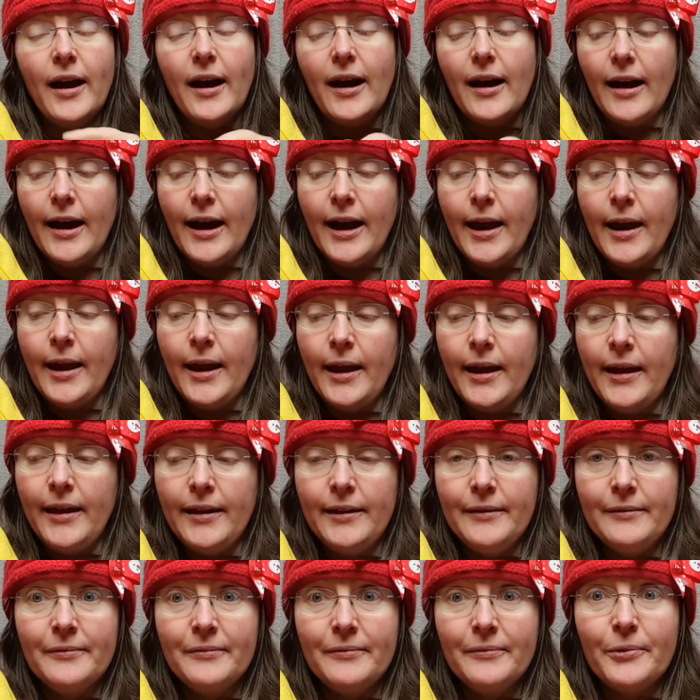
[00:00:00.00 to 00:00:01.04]

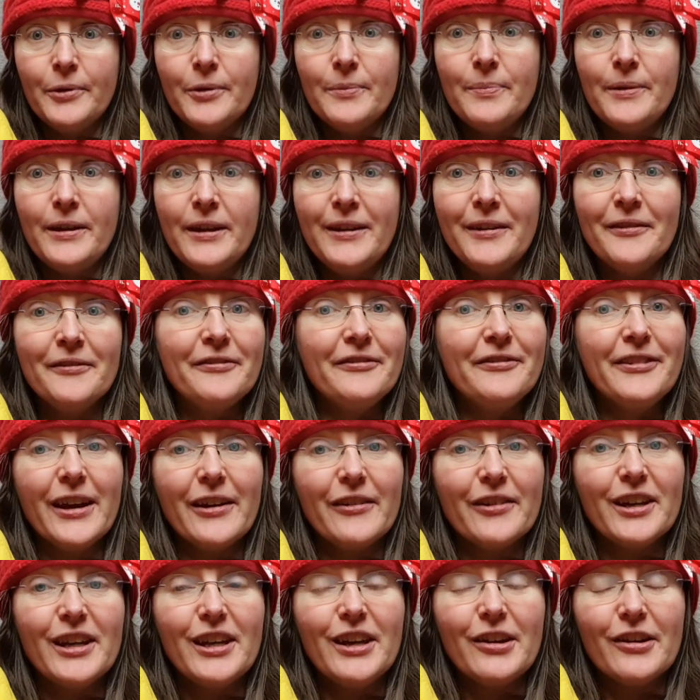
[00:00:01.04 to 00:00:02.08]
I would be
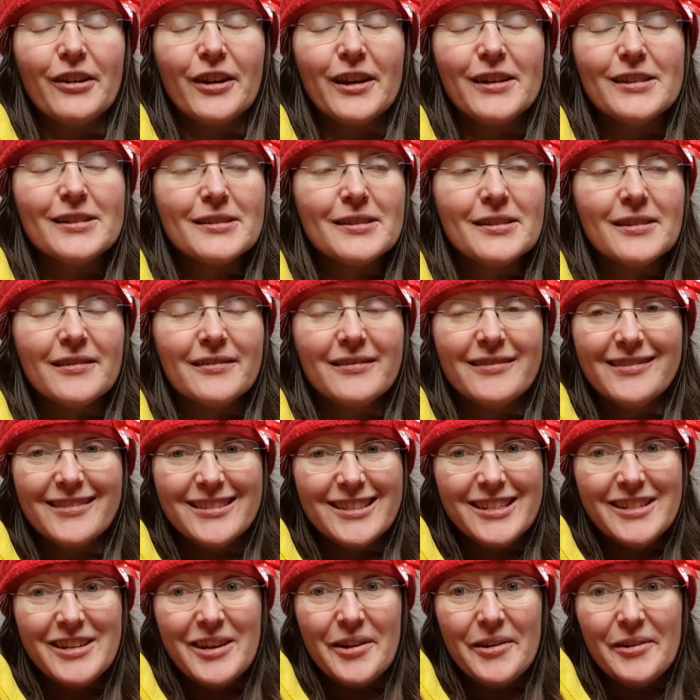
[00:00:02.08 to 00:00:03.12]
very curious
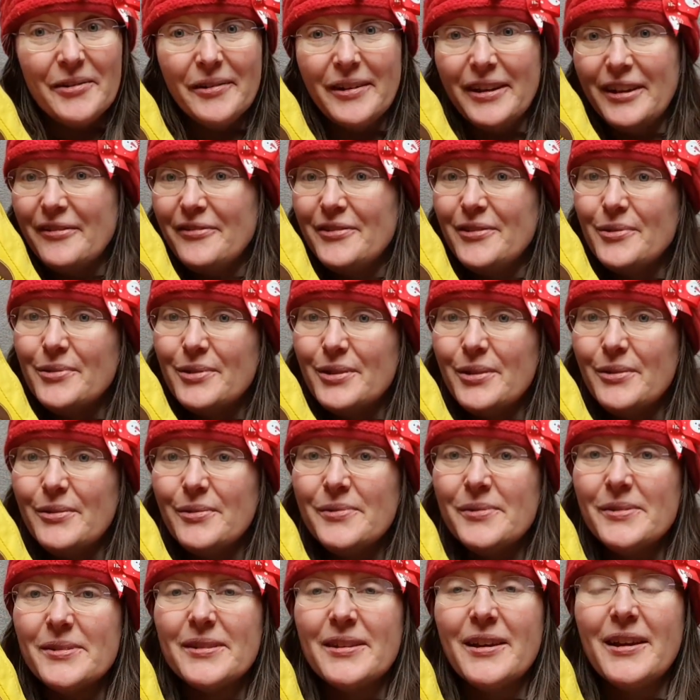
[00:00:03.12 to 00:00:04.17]
to know if you
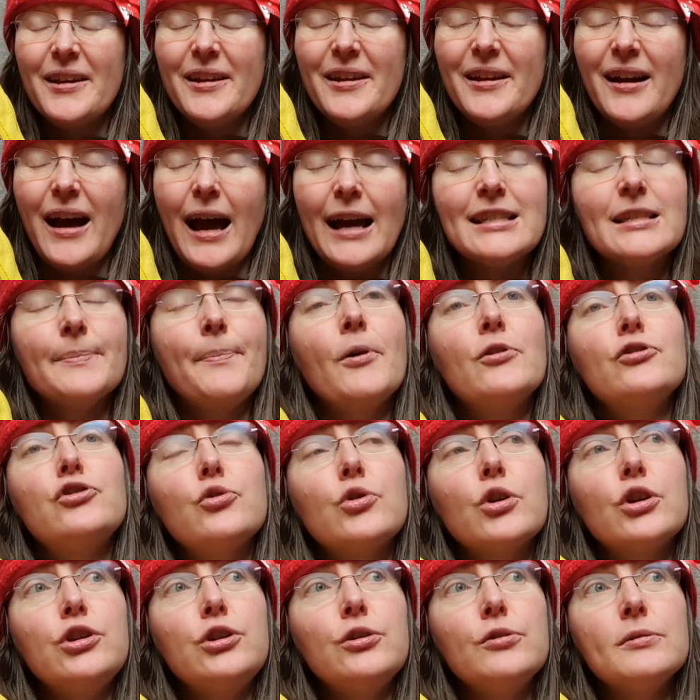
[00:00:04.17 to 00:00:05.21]
use, I suppose you
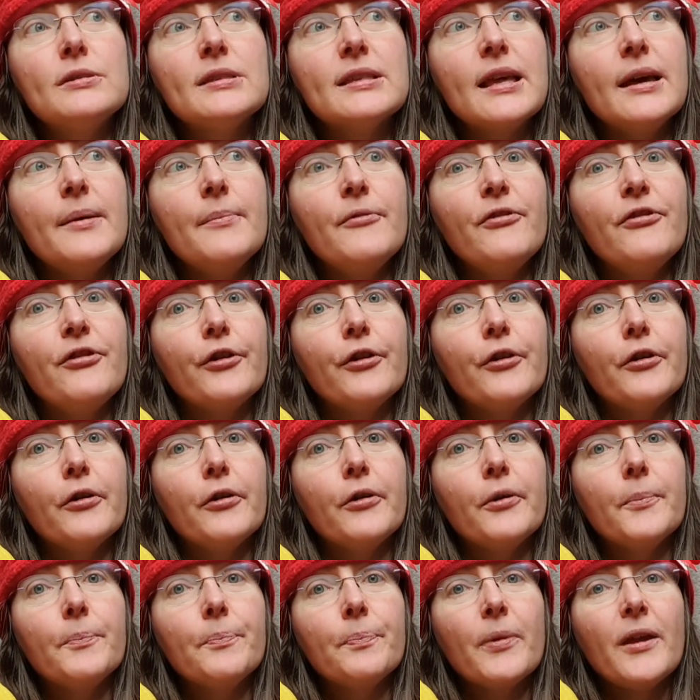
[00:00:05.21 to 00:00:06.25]
could use them
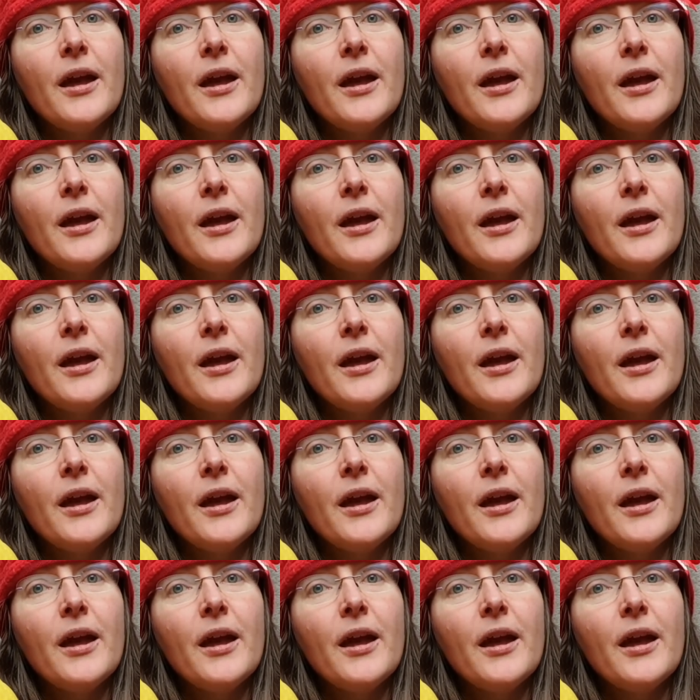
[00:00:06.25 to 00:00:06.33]
for